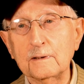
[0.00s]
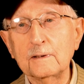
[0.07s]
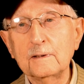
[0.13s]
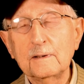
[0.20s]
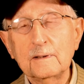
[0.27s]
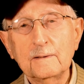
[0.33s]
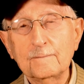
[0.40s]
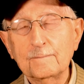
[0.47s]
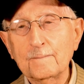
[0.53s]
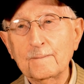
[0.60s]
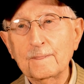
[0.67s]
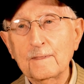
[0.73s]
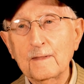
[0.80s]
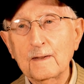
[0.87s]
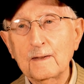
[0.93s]
And what time of
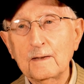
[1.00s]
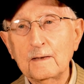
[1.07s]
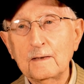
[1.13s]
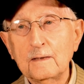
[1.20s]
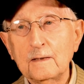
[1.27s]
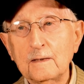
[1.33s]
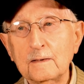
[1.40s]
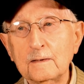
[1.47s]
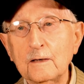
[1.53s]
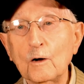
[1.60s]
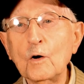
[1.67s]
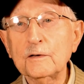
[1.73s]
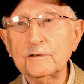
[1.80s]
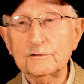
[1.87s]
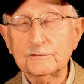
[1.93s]
year was it, do you know?
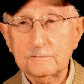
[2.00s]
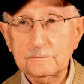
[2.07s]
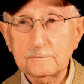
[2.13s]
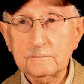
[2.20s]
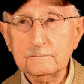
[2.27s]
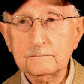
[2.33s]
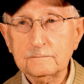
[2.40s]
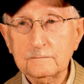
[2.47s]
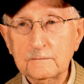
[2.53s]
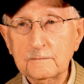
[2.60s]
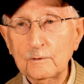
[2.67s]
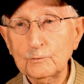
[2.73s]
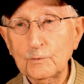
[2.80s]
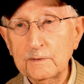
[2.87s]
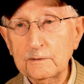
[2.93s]
August. So,
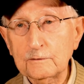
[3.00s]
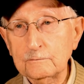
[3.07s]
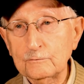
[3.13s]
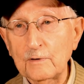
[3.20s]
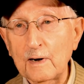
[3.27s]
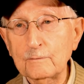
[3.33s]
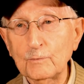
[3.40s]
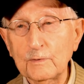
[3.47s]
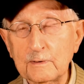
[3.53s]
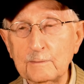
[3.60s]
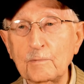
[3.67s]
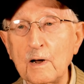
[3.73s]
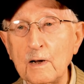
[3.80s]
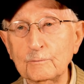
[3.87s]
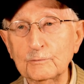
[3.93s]
that's when the
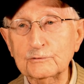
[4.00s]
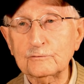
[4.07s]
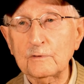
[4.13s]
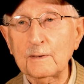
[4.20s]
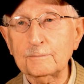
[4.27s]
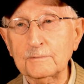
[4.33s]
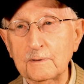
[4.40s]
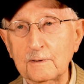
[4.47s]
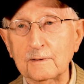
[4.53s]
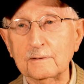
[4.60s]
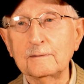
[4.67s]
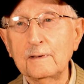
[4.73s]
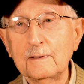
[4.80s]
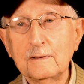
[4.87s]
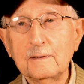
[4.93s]
bomb was dropped. Yeah,
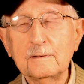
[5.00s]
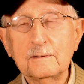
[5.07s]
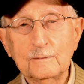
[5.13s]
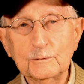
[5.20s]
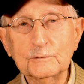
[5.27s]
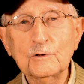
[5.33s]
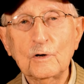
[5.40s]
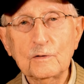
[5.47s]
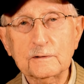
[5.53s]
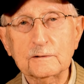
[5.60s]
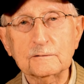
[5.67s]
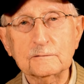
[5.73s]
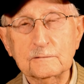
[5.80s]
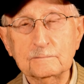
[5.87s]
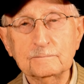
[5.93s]
well, that's true. It was
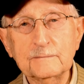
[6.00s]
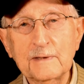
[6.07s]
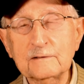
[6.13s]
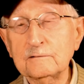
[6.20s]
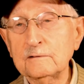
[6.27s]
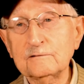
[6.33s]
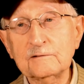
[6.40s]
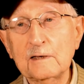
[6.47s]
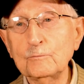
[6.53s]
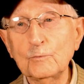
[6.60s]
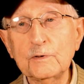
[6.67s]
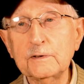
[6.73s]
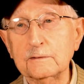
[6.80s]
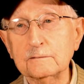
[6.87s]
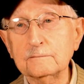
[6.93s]
August. Exactly. That's the same
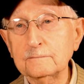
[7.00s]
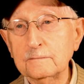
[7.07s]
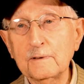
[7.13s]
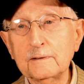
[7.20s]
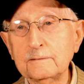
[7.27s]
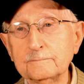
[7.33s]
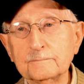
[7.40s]
week, right.